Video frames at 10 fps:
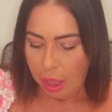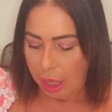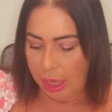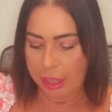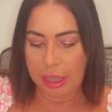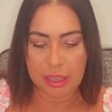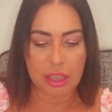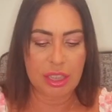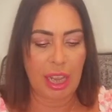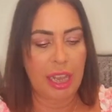And as I
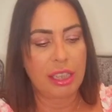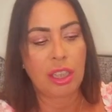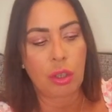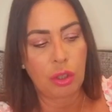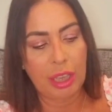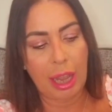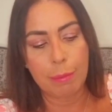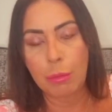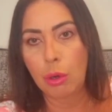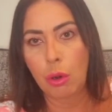say, you could get
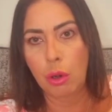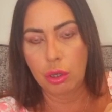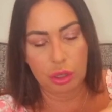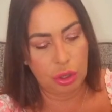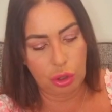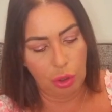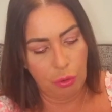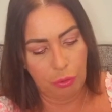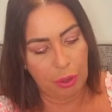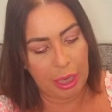more
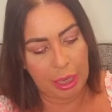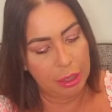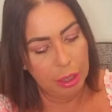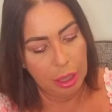stuff in,